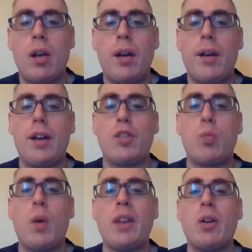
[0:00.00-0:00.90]
It's
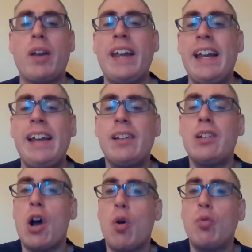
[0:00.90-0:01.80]
whether he
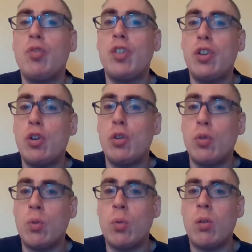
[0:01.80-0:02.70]
knows
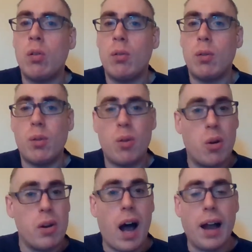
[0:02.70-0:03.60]
you or
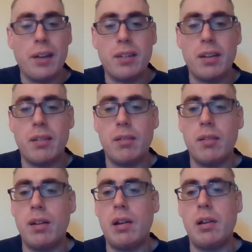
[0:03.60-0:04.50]
not,
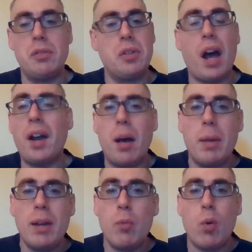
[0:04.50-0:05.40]
not how
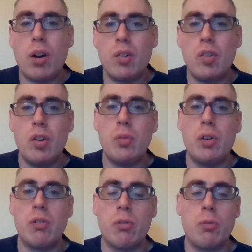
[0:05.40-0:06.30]
many works you
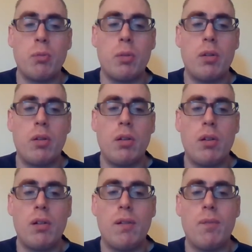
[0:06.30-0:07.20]
do.
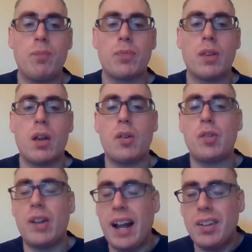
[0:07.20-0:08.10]
So
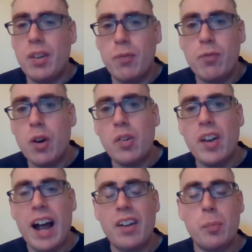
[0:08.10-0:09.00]
that's the first
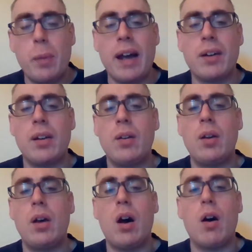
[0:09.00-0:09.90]
aspect
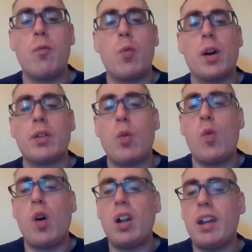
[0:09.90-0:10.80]
of what
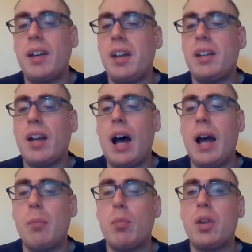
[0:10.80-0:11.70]
quality
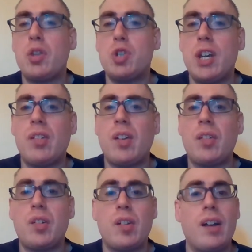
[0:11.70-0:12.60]
time with
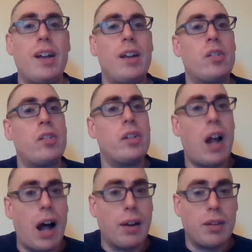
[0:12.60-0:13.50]
Jesus is
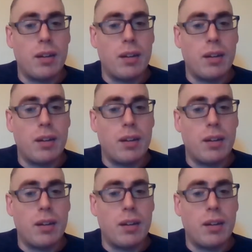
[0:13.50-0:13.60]
not.